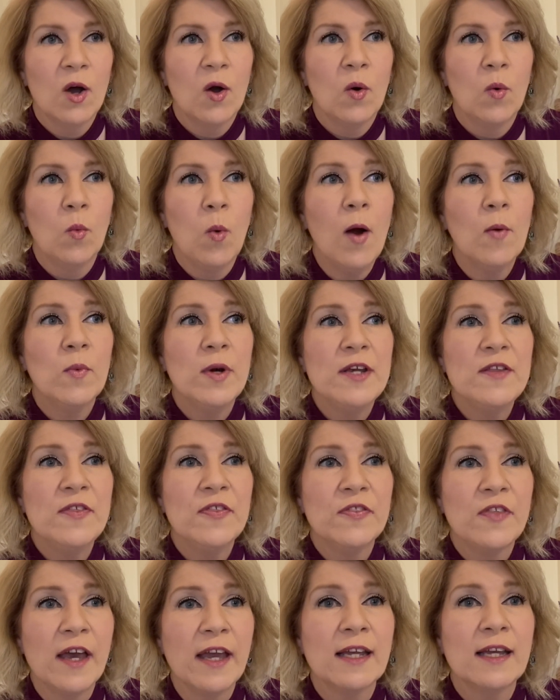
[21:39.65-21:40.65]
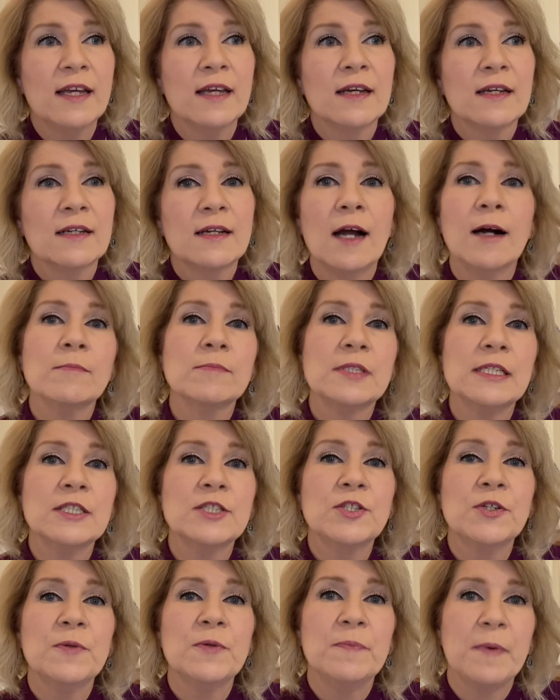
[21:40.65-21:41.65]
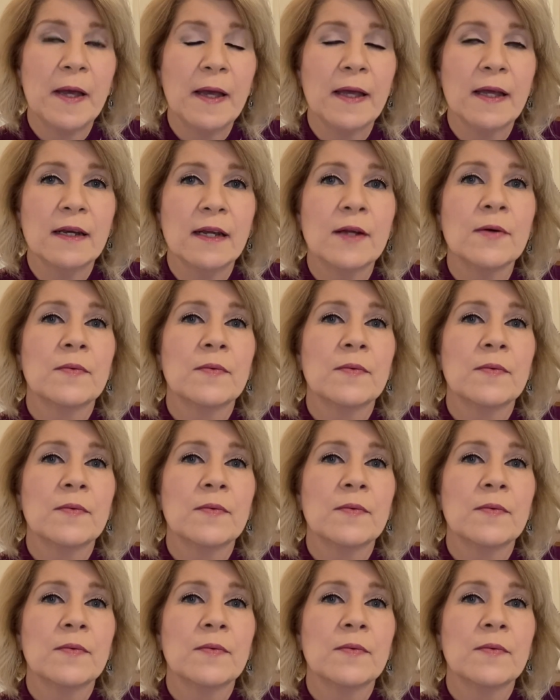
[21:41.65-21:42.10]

What we think comes into being.